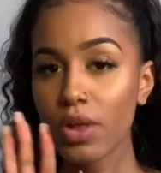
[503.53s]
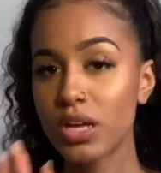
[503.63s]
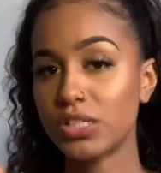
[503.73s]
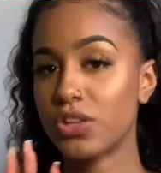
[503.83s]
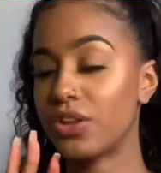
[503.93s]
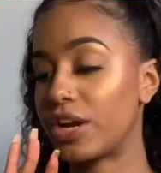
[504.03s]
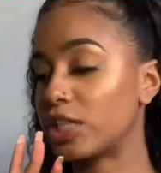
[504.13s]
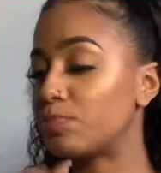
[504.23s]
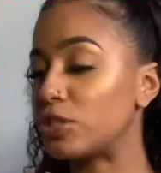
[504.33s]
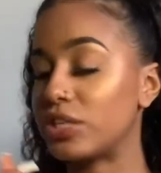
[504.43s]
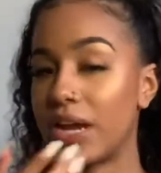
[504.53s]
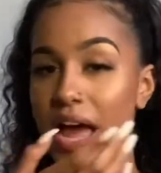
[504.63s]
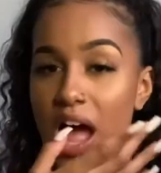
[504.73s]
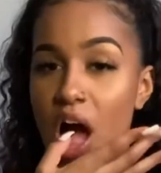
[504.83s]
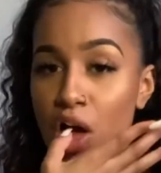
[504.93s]
So the next person I
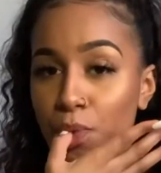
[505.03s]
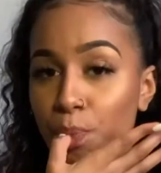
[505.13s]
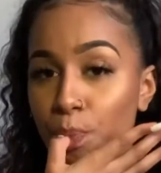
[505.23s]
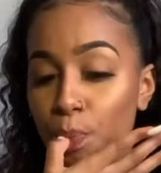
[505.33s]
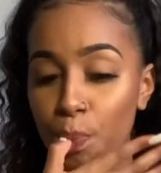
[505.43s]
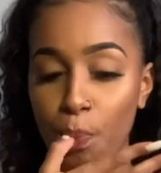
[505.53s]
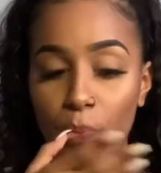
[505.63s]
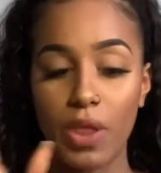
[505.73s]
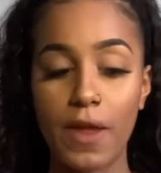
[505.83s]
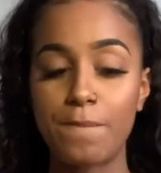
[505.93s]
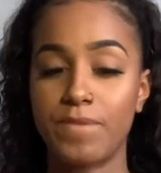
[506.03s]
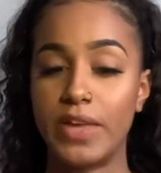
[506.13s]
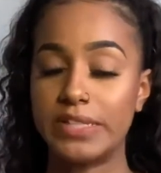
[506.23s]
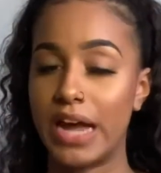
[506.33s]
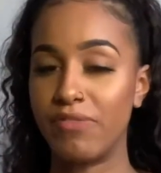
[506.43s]
have
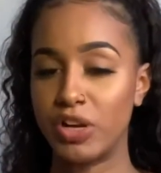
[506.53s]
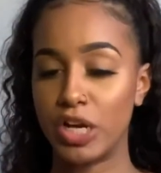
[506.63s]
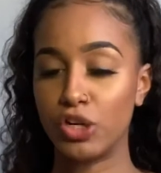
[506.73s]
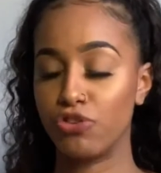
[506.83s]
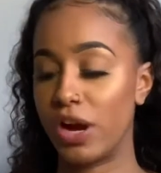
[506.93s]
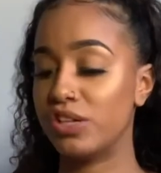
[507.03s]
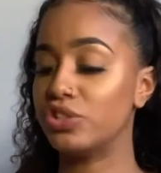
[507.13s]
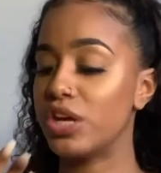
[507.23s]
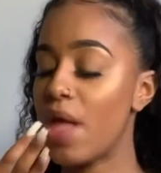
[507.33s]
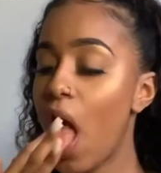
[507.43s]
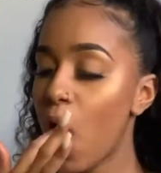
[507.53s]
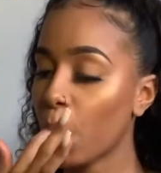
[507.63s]
is Ariana Grande.